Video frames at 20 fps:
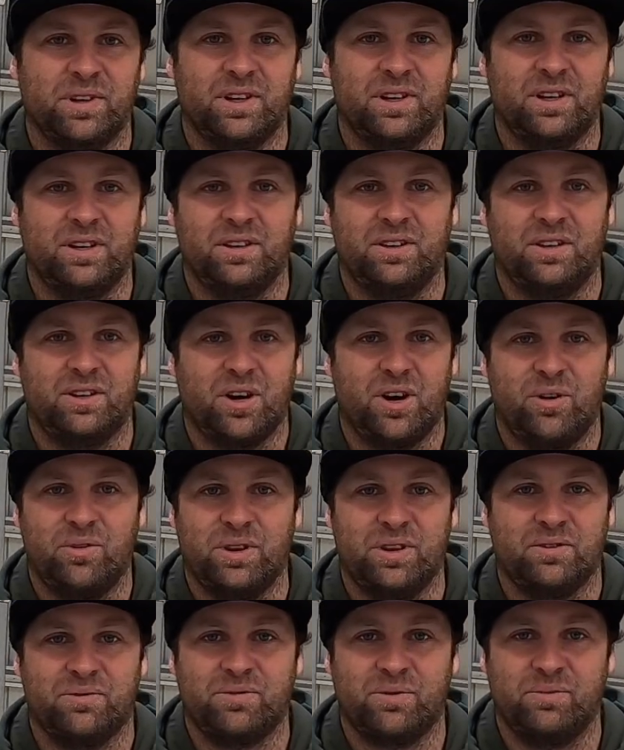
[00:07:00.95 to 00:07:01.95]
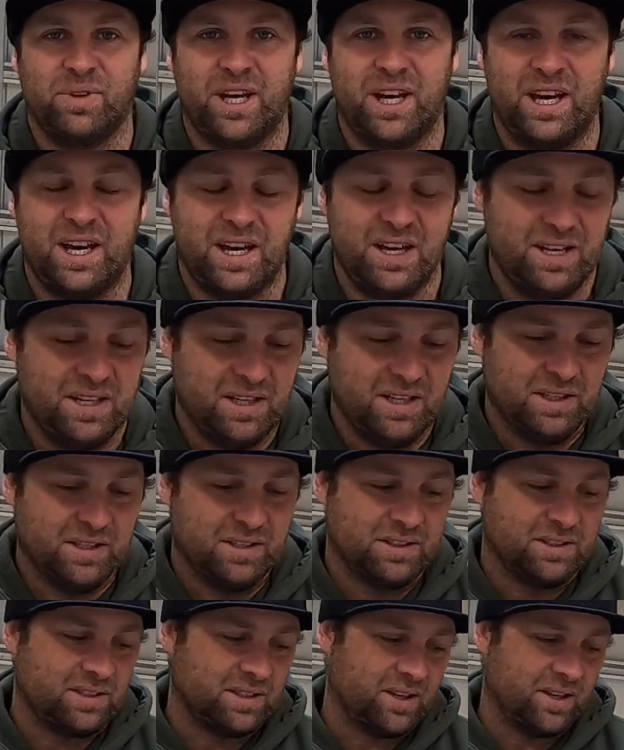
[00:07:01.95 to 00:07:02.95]
it and go with it from there.
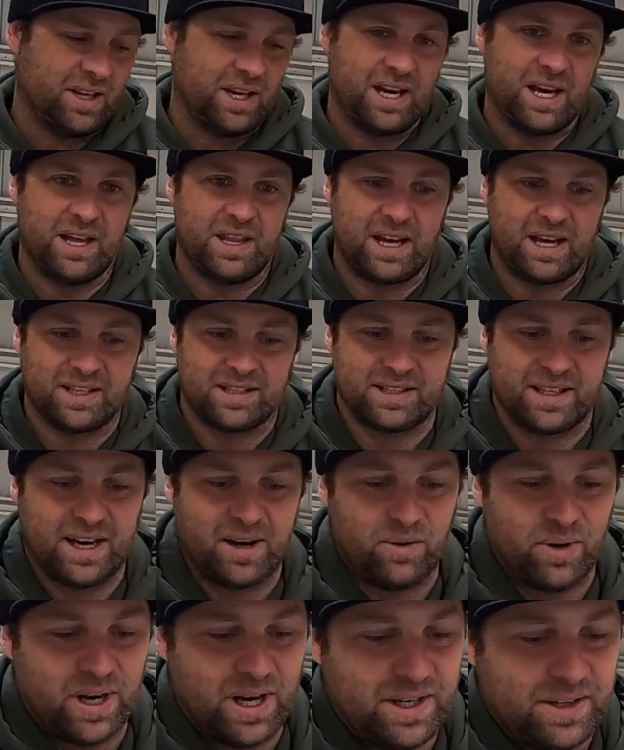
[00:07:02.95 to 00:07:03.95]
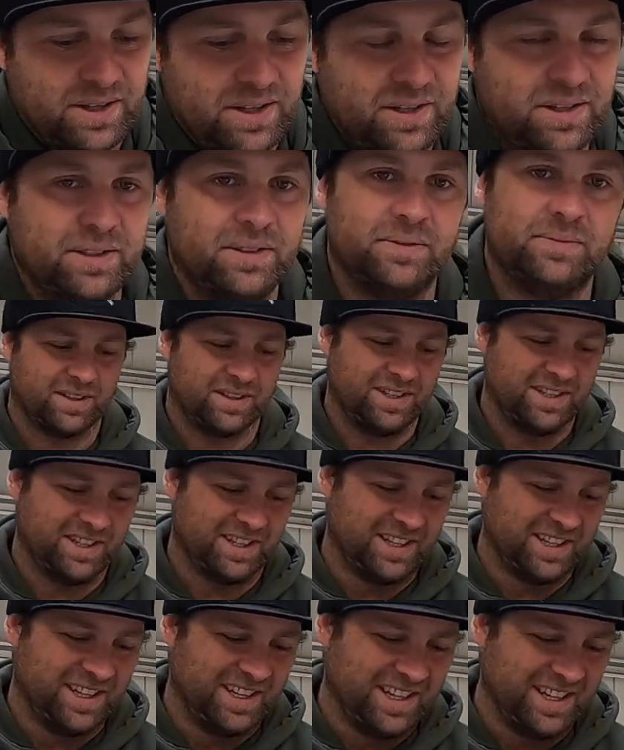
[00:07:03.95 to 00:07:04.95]
So yeah, that's that one.
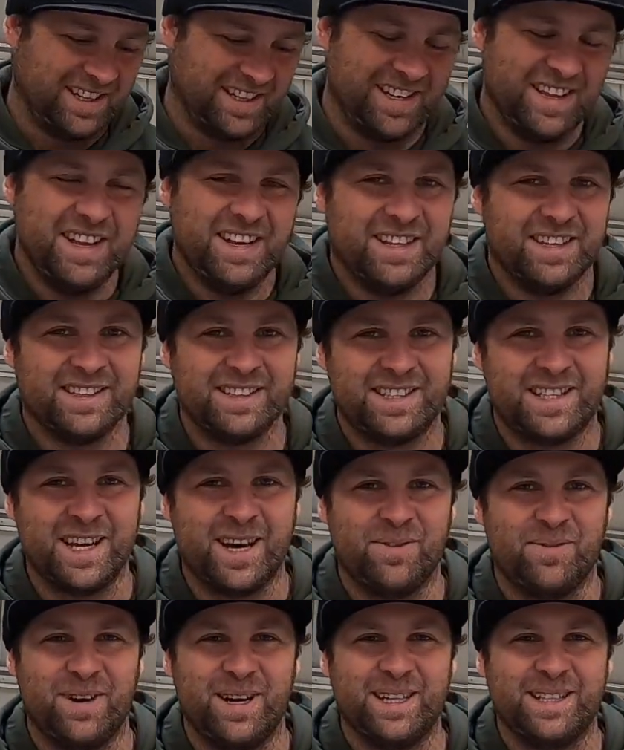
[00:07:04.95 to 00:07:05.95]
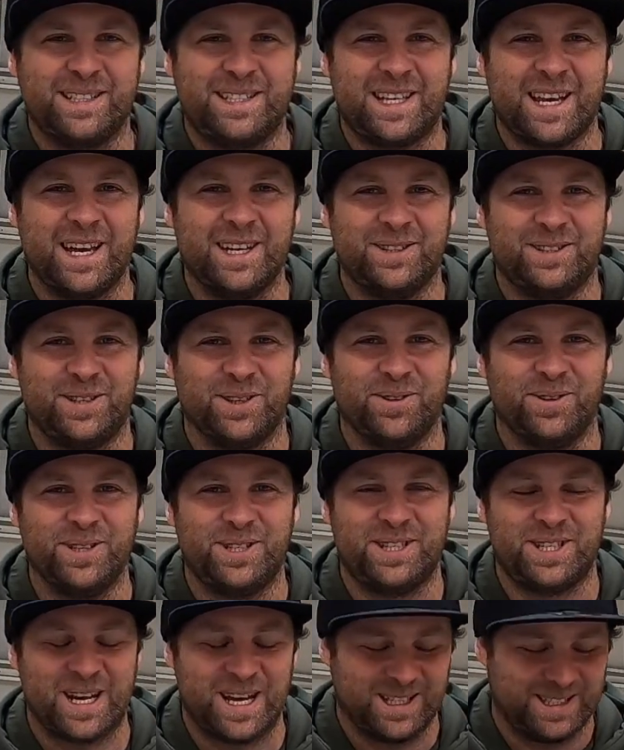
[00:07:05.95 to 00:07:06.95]
Someone said do a
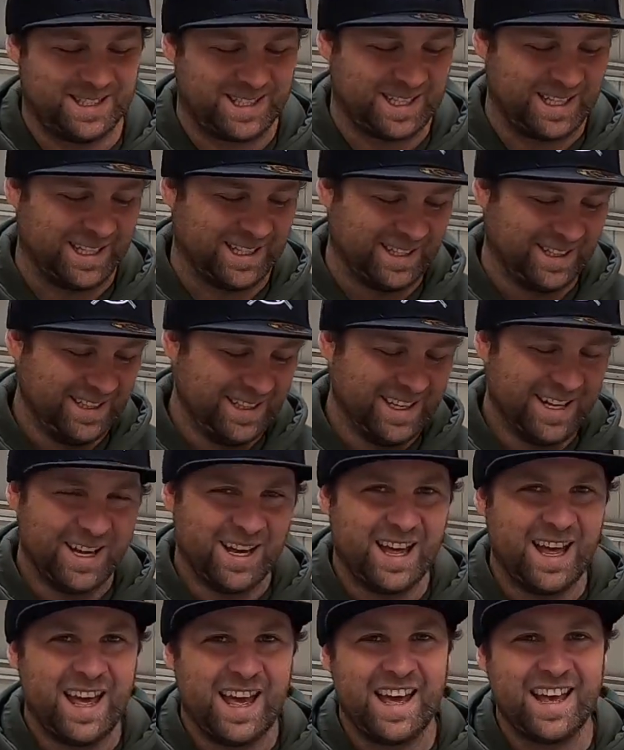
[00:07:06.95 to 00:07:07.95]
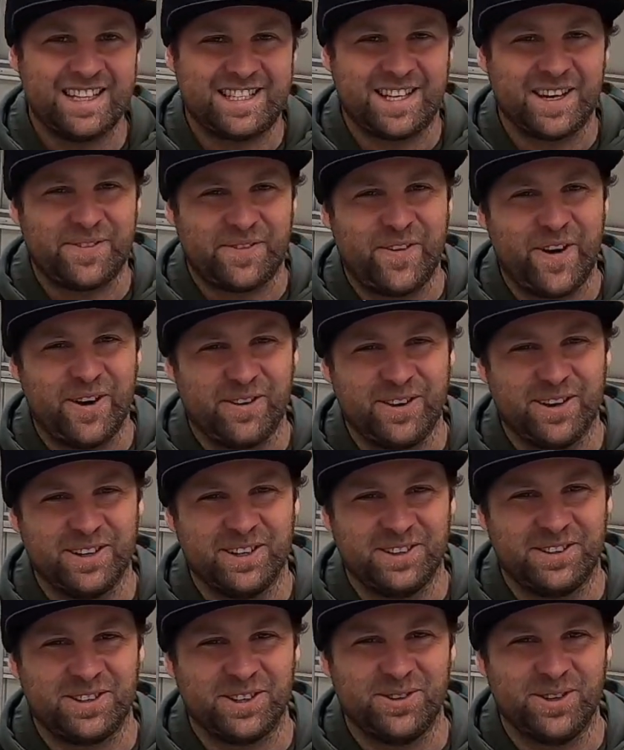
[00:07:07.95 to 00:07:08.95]
shed skid. As if I'm going
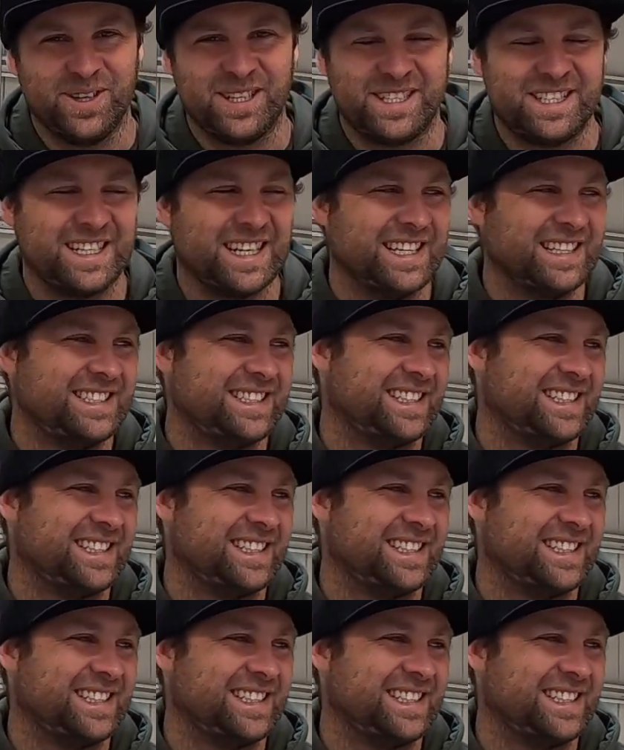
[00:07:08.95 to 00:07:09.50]
to do a shed